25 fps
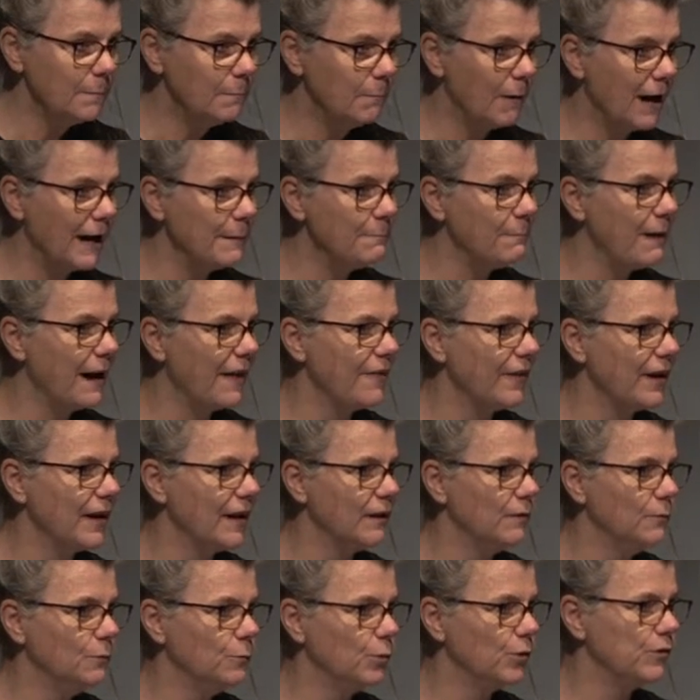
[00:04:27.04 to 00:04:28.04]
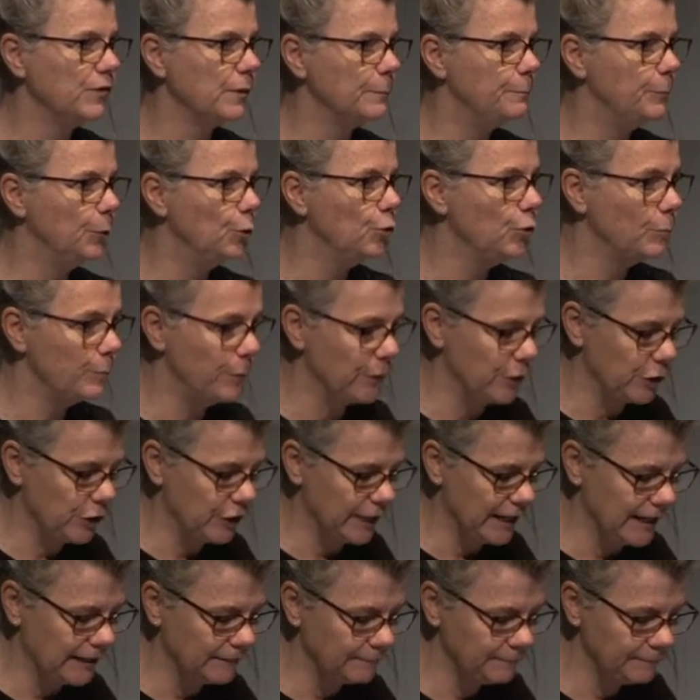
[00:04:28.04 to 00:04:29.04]
My mother was a book
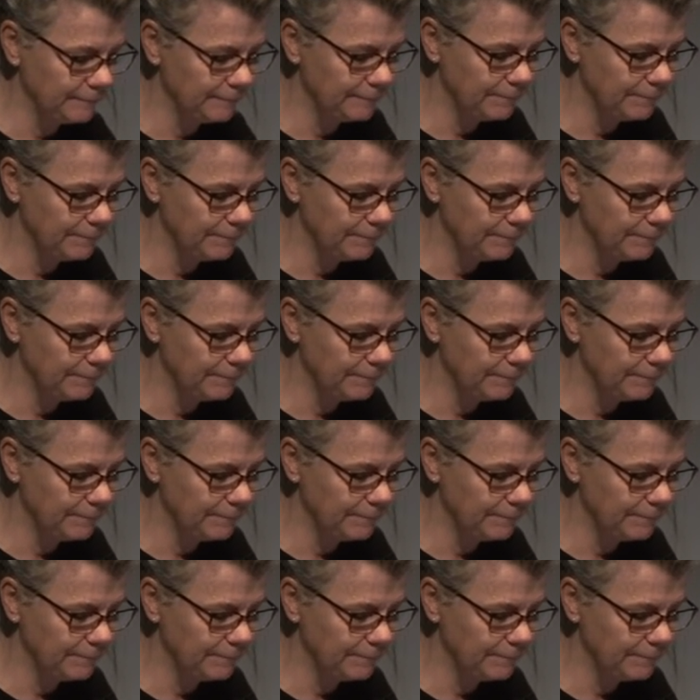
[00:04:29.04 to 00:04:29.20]
burner.